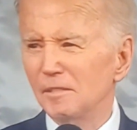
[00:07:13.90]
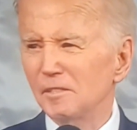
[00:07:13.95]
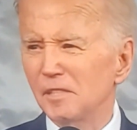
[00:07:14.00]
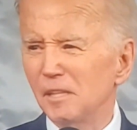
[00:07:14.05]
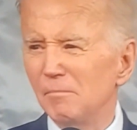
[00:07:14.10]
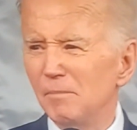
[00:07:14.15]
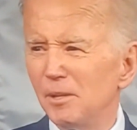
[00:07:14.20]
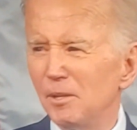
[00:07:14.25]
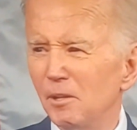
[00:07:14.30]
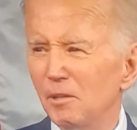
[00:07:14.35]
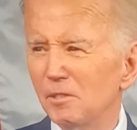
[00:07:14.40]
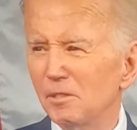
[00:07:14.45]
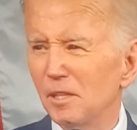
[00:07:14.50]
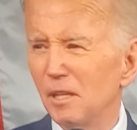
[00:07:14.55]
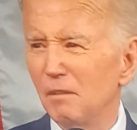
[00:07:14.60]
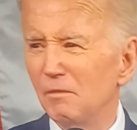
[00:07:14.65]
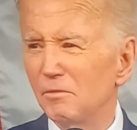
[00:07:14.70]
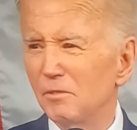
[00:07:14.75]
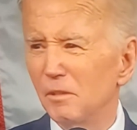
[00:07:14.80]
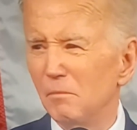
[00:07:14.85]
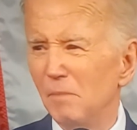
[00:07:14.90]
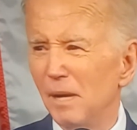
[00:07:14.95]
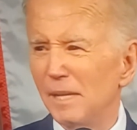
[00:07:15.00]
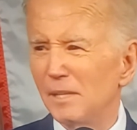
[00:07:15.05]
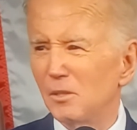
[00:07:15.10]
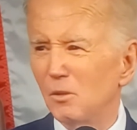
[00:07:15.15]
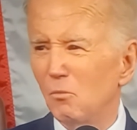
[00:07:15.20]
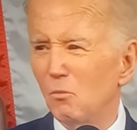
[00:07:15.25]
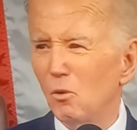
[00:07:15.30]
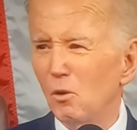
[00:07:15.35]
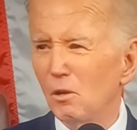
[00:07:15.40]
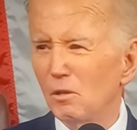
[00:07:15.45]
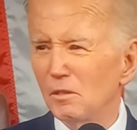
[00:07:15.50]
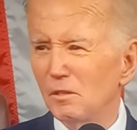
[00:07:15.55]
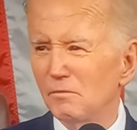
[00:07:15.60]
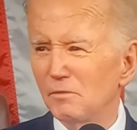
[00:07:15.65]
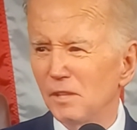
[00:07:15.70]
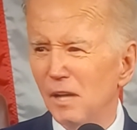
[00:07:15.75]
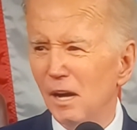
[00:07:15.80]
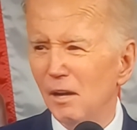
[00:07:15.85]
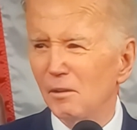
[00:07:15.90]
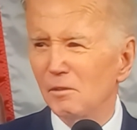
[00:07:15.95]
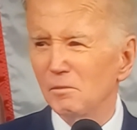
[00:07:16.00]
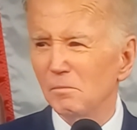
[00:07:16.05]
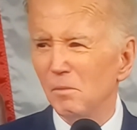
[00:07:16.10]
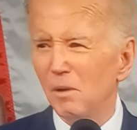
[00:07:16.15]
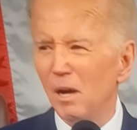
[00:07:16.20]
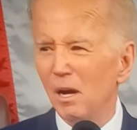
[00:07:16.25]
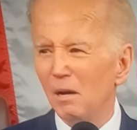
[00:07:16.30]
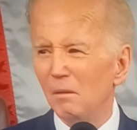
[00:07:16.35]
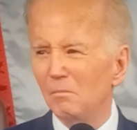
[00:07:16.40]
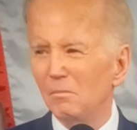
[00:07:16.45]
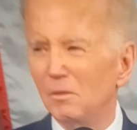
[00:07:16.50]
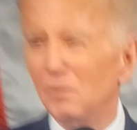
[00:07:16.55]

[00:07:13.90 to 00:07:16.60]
Let's commit ourselves to make the words of Tyler's mom.